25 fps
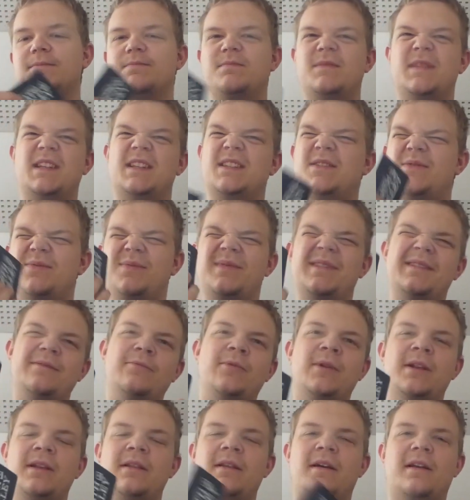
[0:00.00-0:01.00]
There's
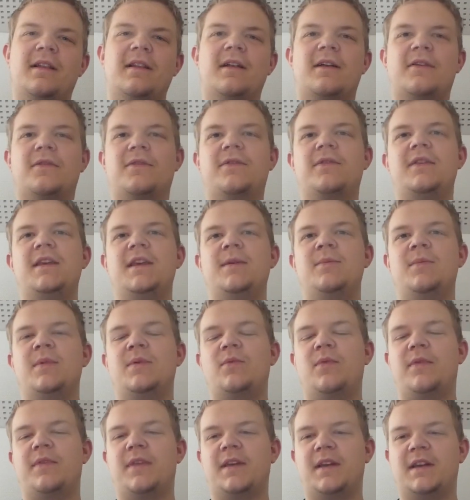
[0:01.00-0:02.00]
really not a lot of
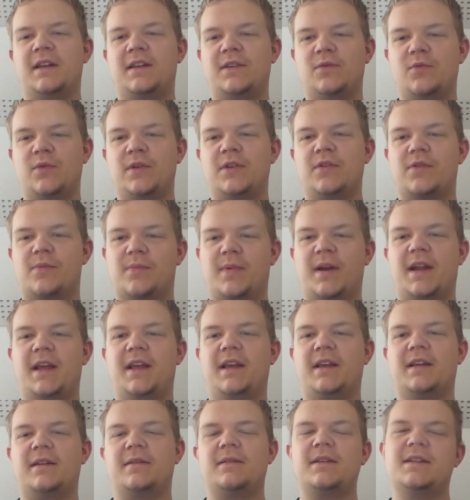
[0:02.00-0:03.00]
theme within it when you're playing it.